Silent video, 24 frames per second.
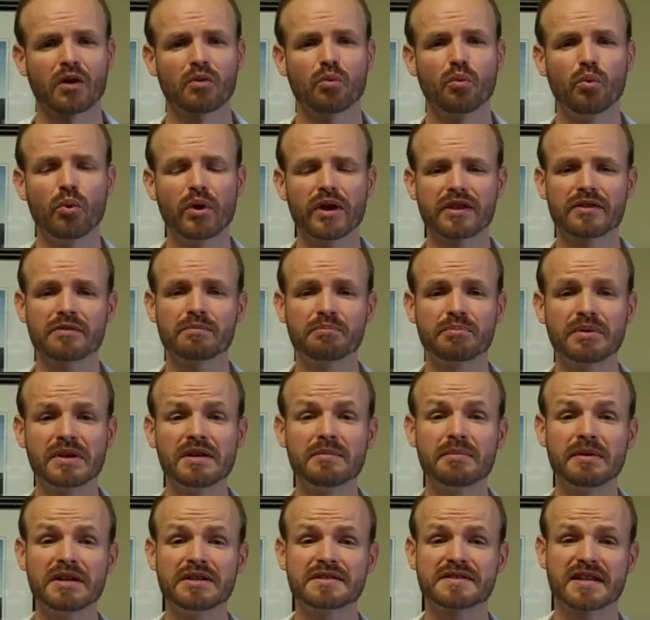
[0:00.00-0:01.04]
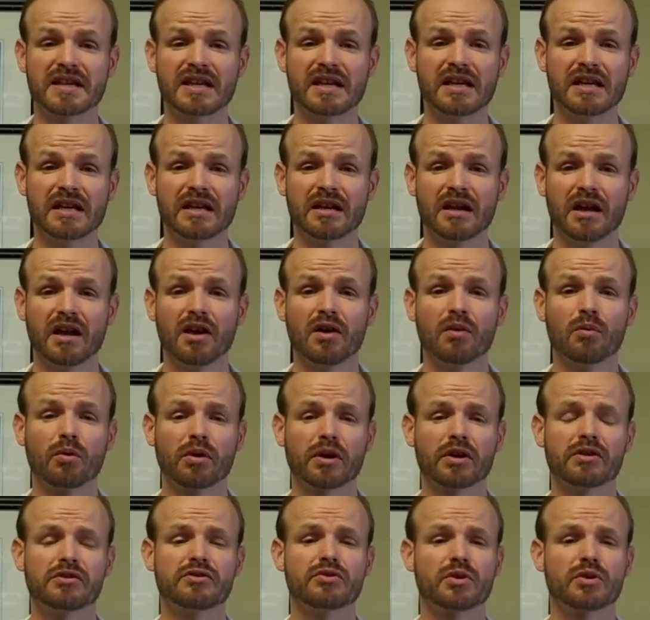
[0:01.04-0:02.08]
With BBT, we're
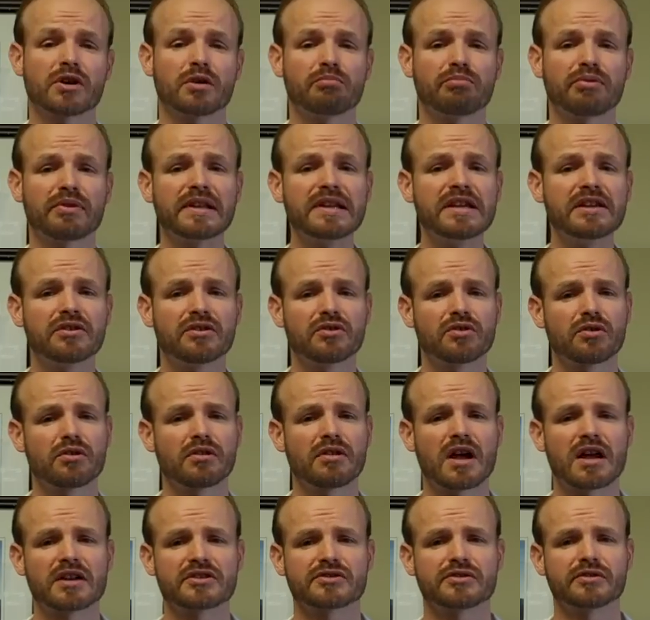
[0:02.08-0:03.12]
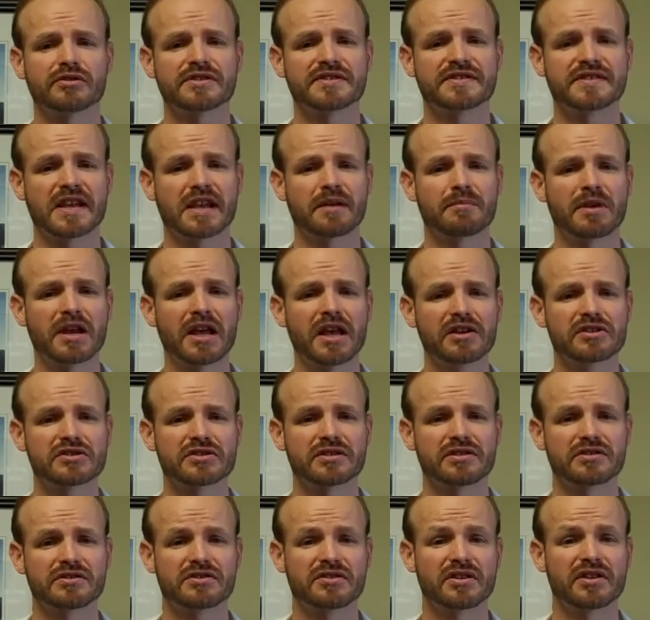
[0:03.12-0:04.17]
going to complete neurological
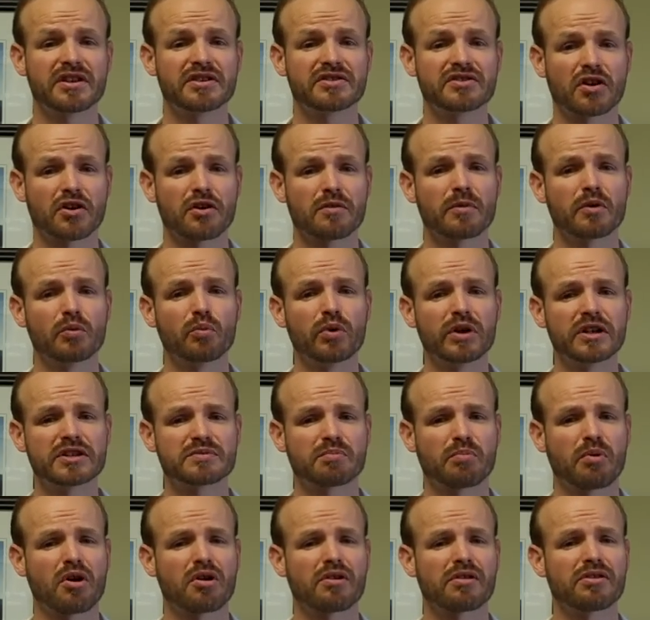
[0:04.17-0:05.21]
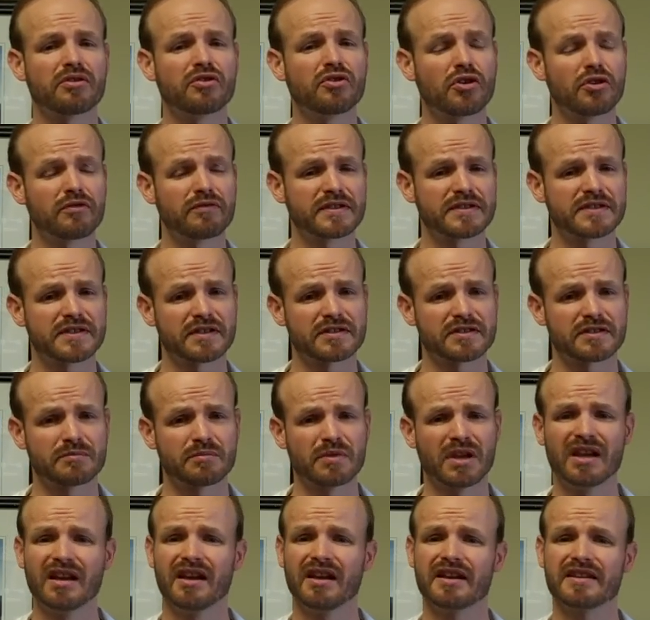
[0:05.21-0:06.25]
examination to determine which part of the nervous system
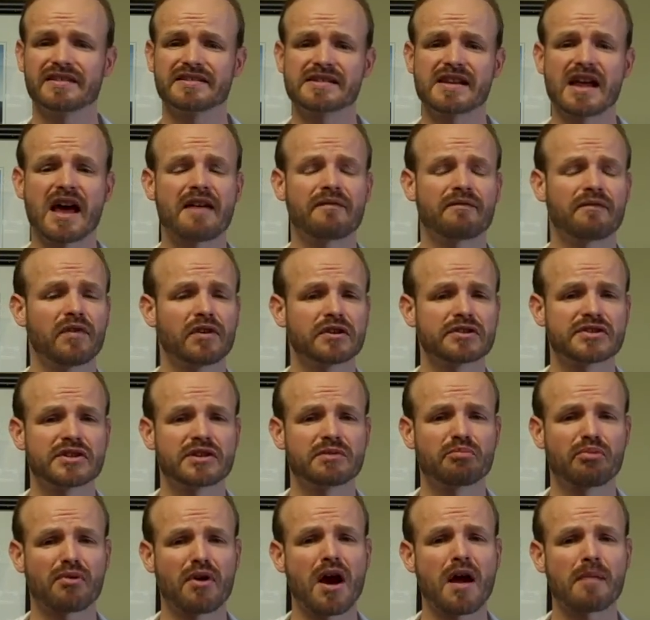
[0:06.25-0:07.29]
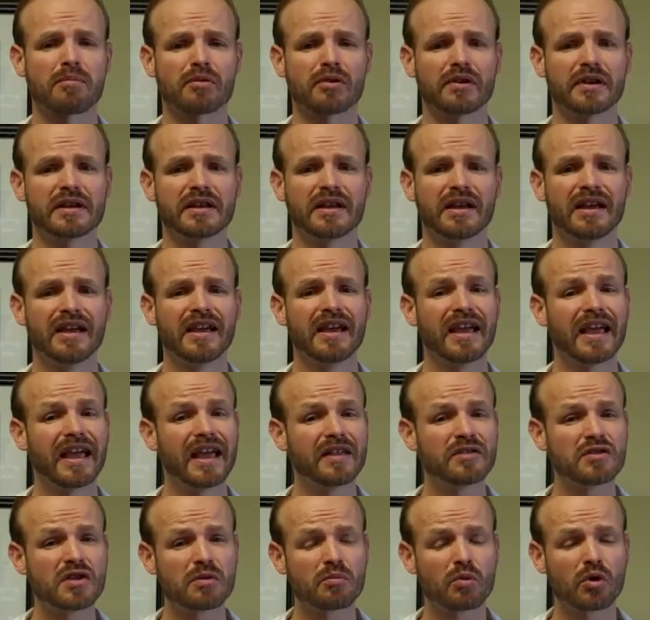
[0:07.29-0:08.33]
is not functioning properly,
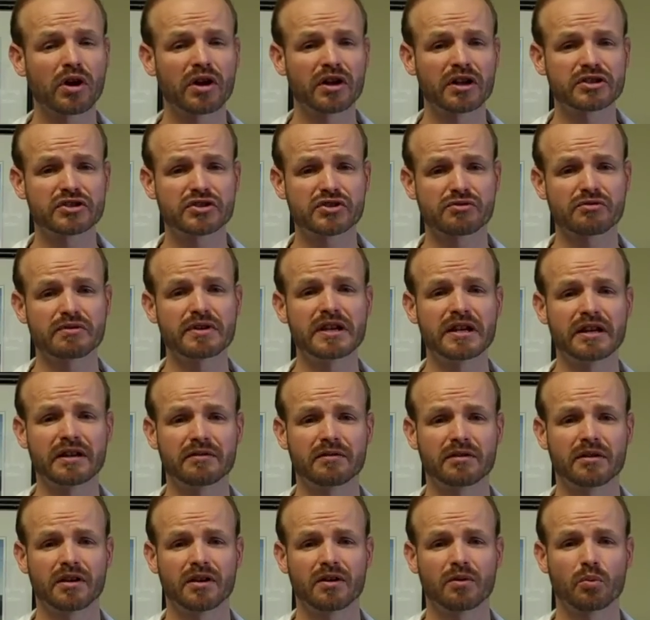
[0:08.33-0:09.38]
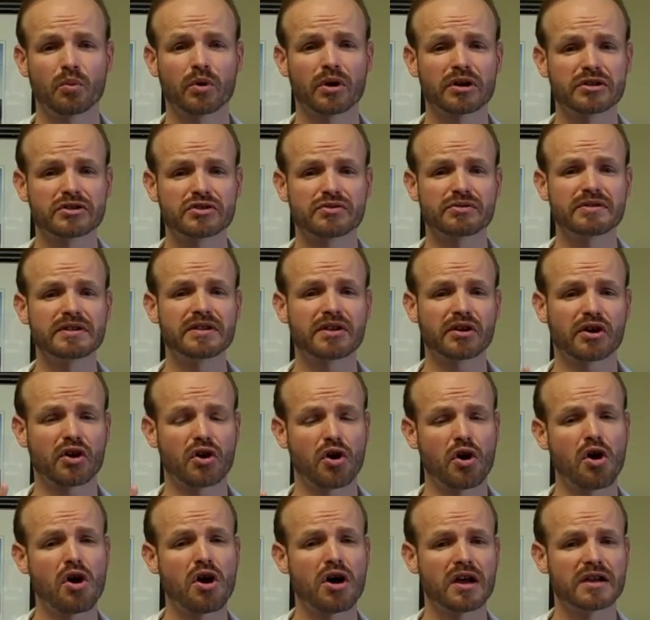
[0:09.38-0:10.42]
and then we're going to treat it. We're going to treat the
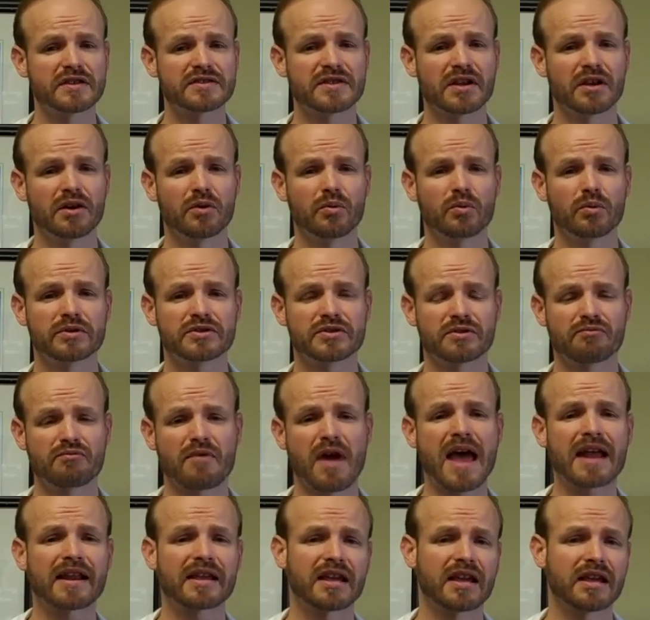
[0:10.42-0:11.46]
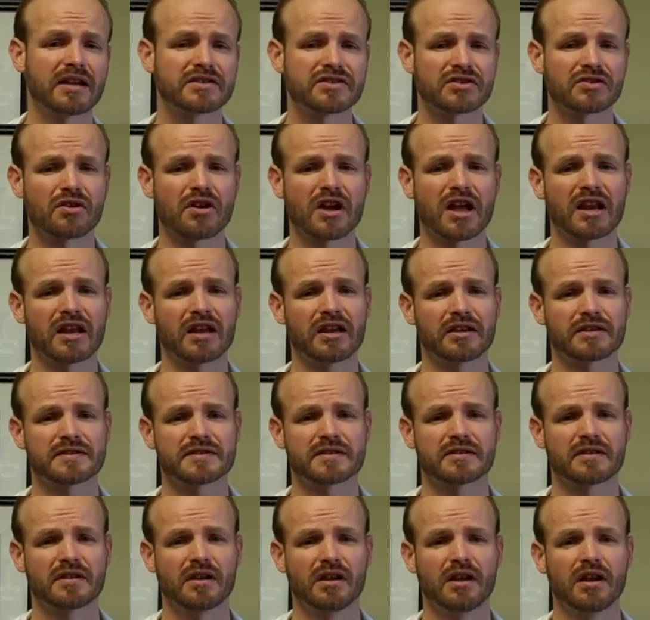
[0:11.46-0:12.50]
cause, which eradicates your
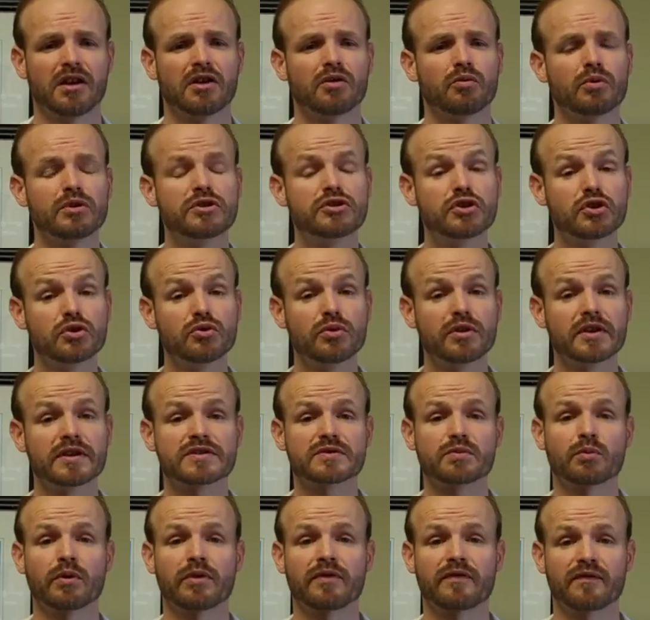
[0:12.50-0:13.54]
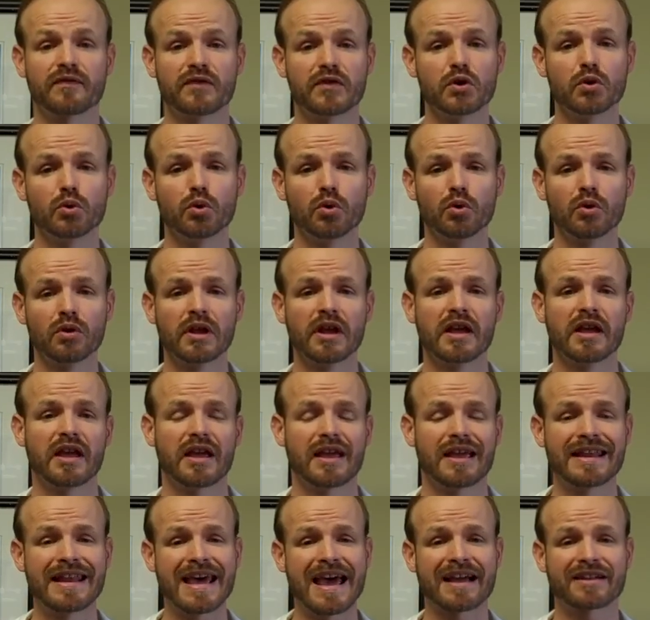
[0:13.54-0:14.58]
headaches. We do this with fuel
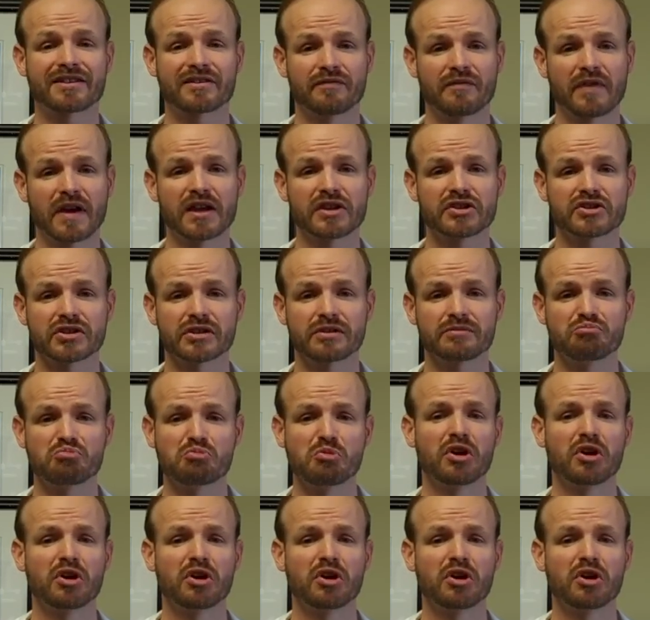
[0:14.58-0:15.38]
and activation.